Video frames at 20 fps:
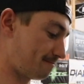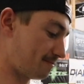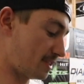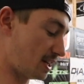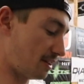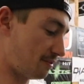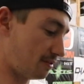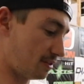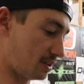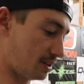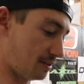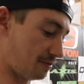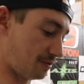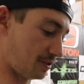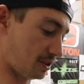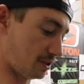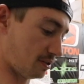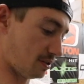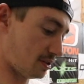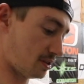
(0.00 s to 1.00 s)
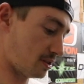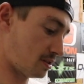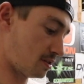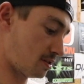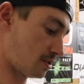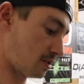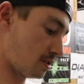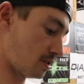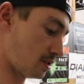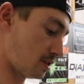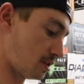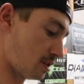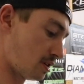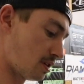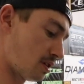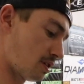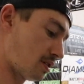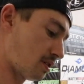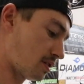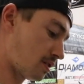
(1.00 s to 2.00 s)
definitely feels
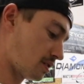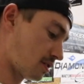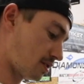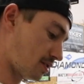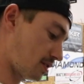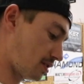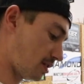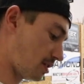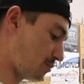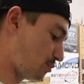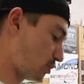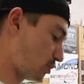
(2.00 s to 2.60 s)
a lot